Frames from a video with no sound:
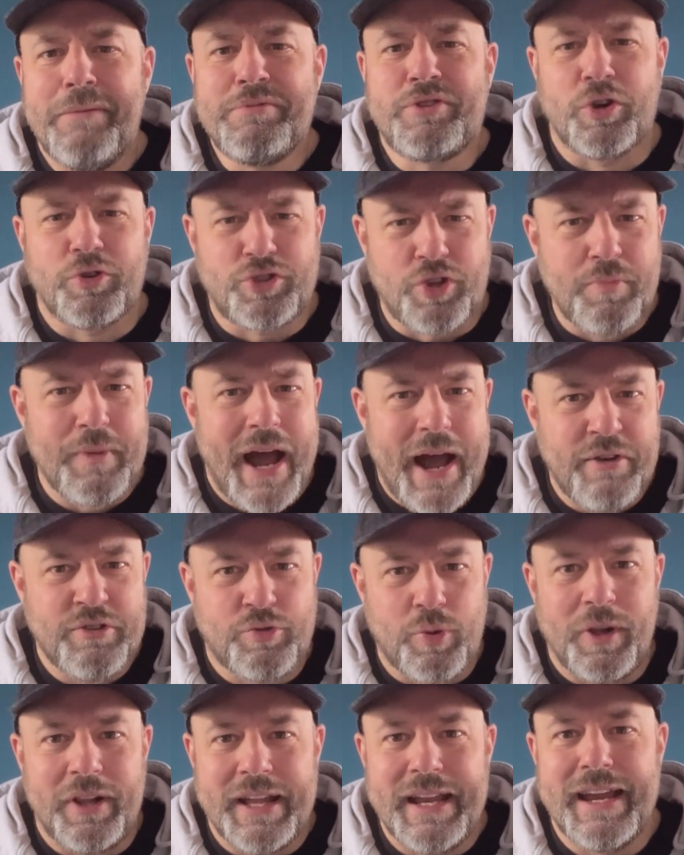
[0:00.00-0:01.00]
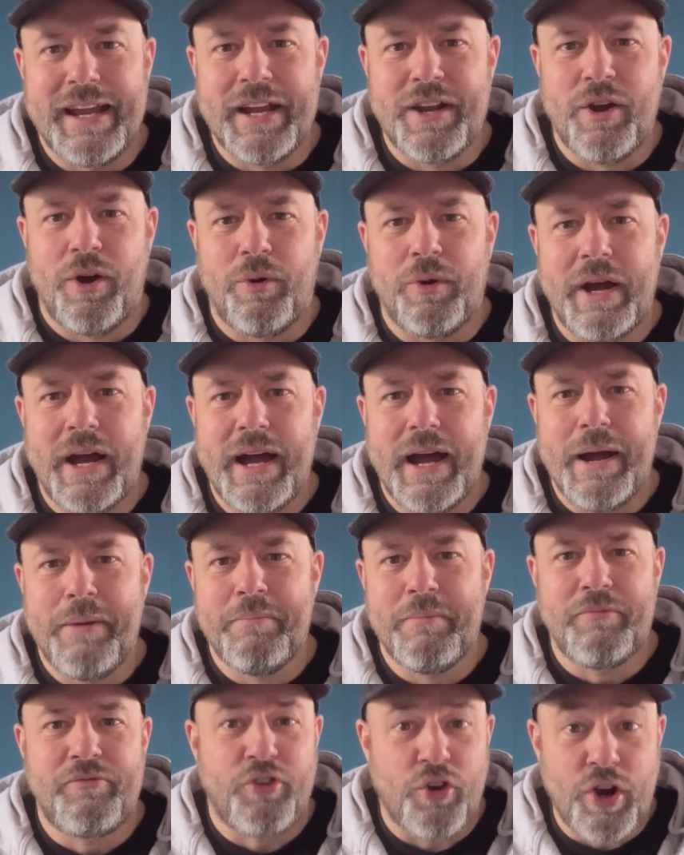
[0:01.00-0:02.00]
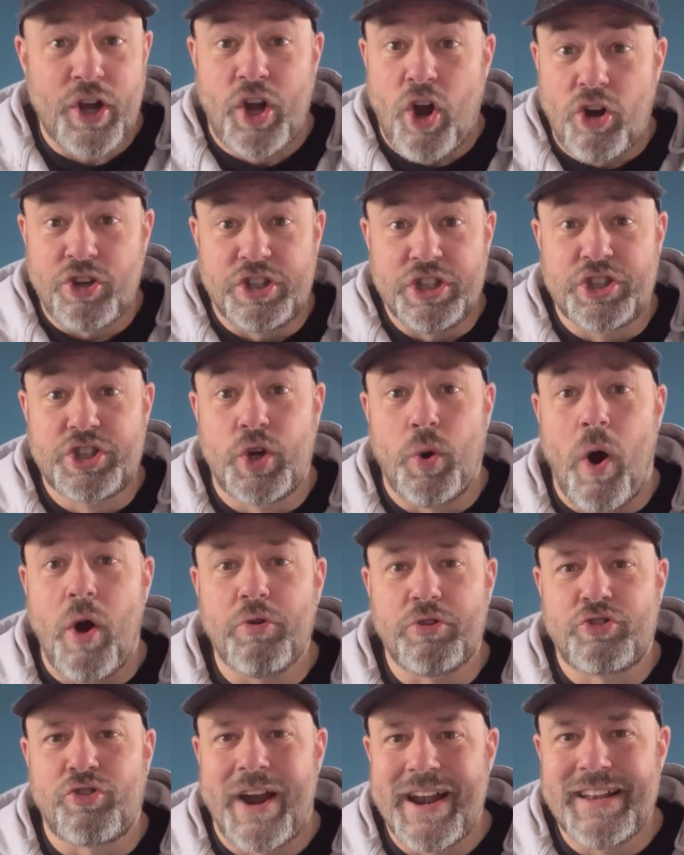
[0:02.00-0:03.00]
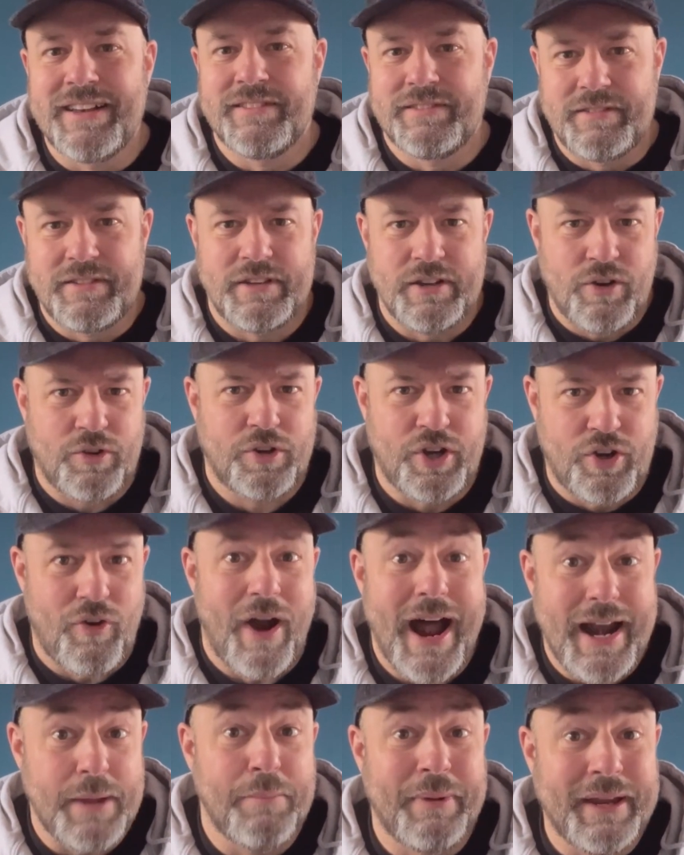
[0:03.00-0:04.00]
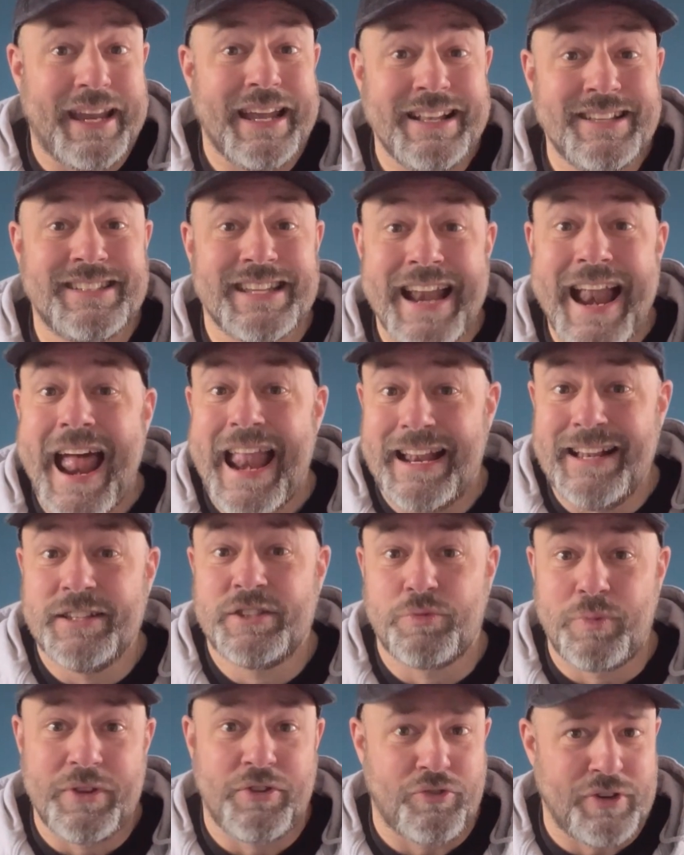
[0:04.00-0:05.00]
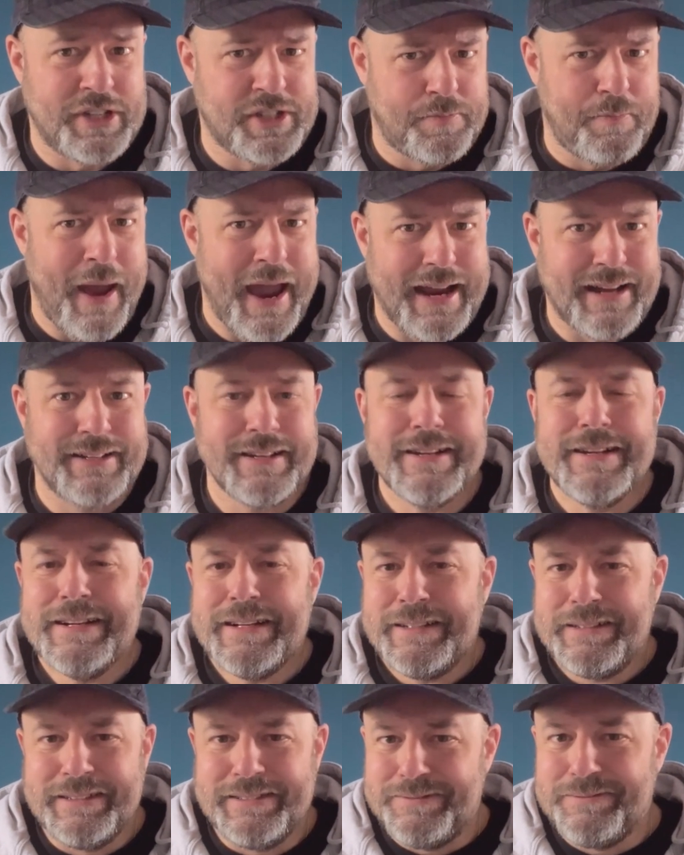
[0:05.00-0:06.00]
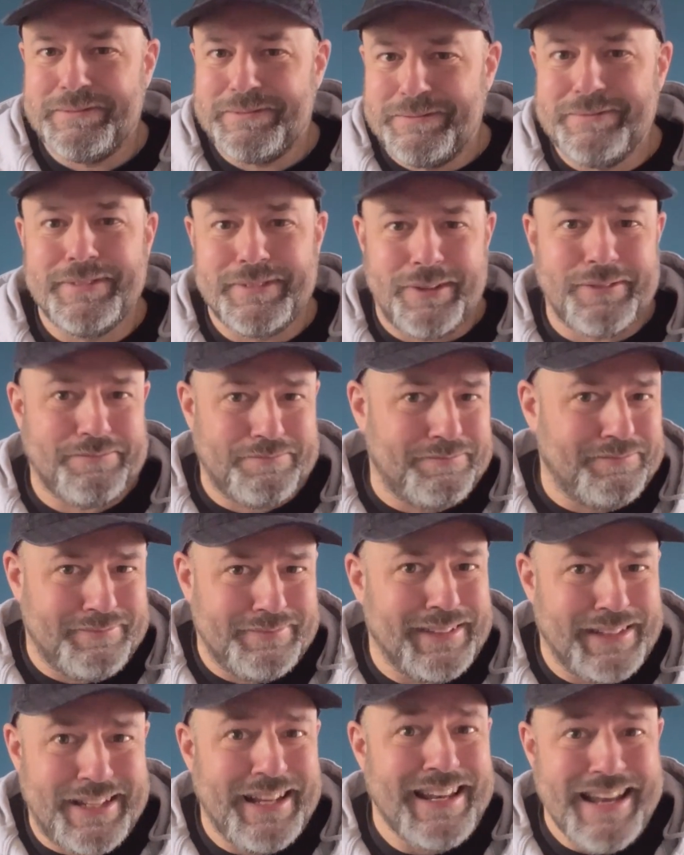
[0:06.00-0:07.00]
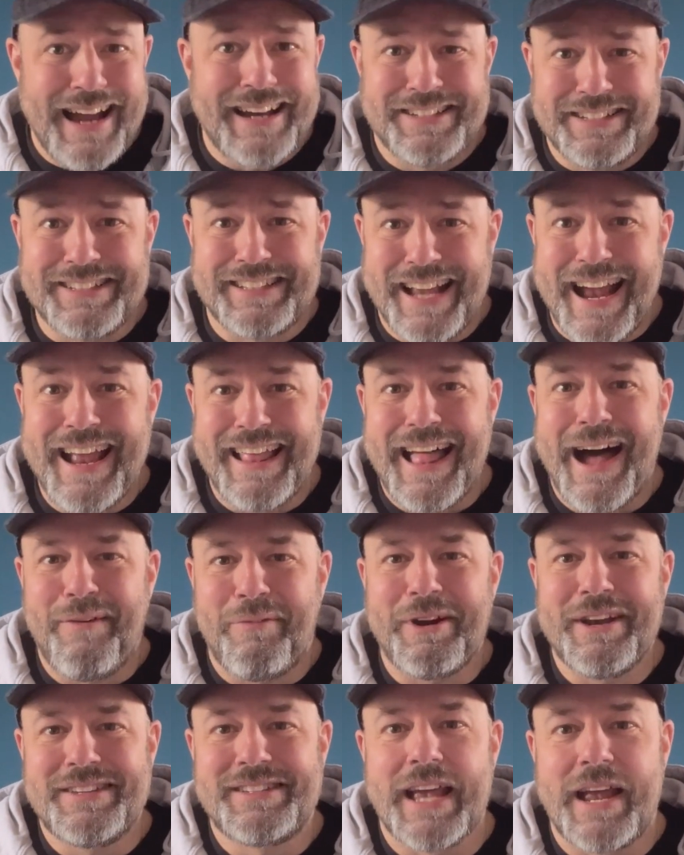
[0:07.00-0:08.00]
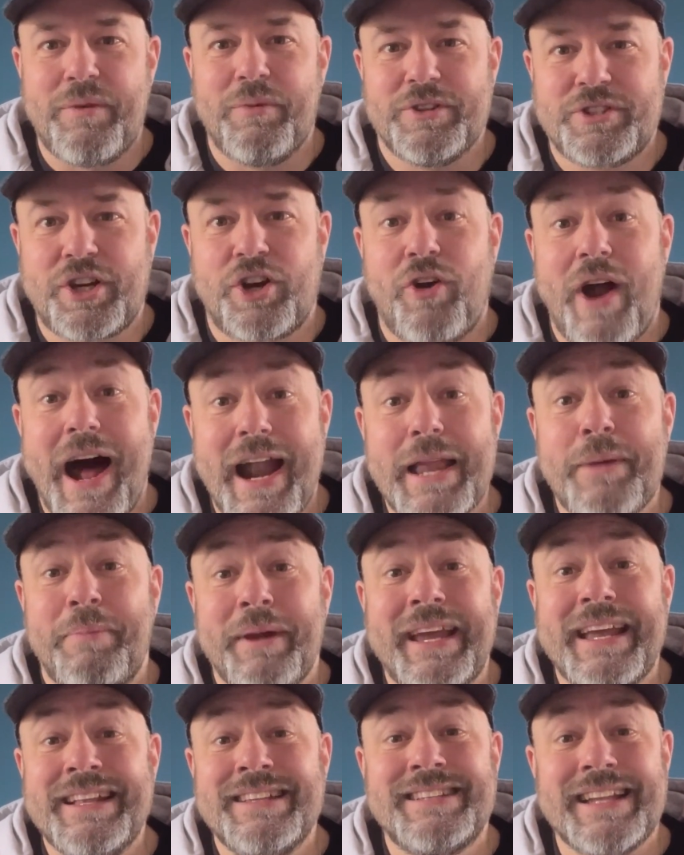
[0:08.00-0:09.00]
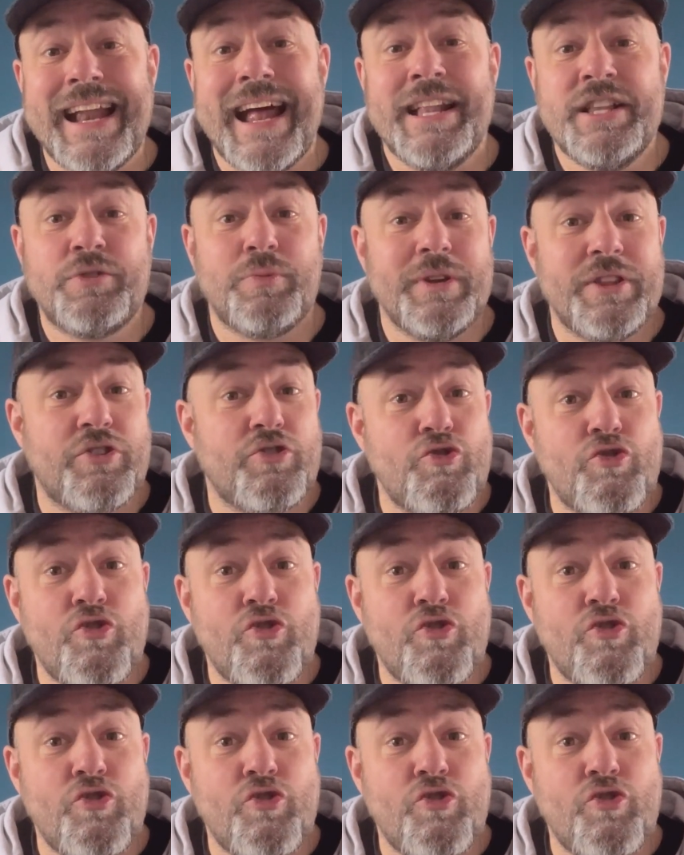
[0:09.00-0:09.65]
So sometimes we'll hear, you know, Funakoshi's quote, you know, karate begins and ends with respect. It didn't actually say that. What he said was karate begins and ends with